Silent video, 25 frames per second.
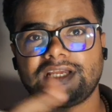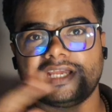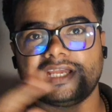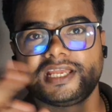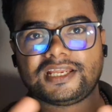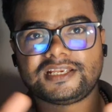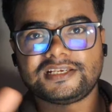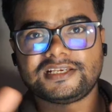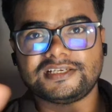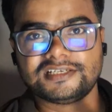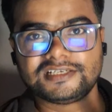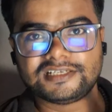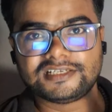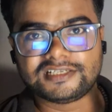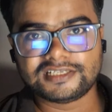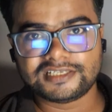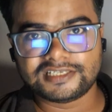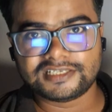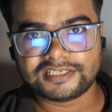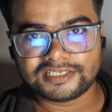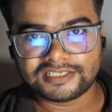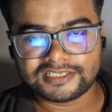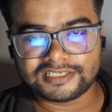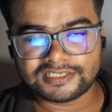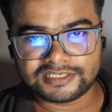and
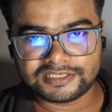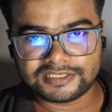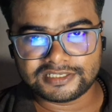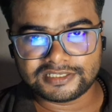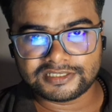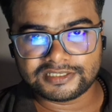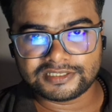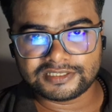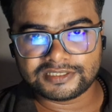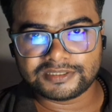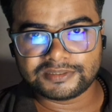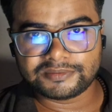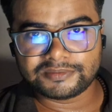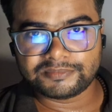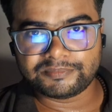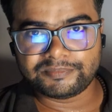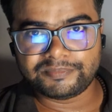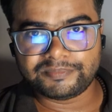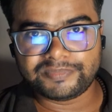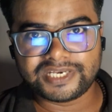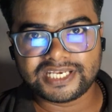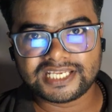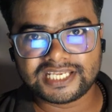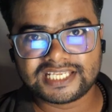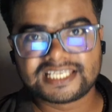
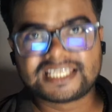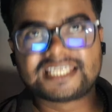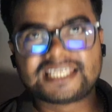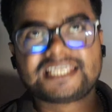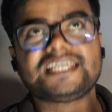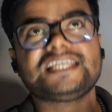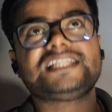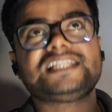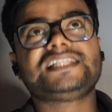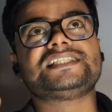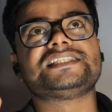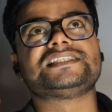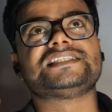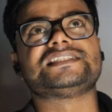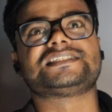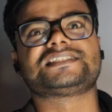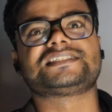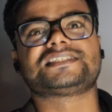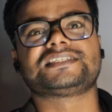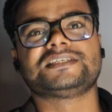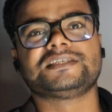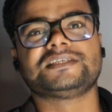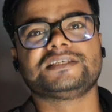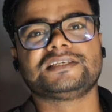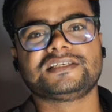brick
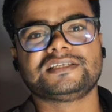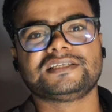kilns,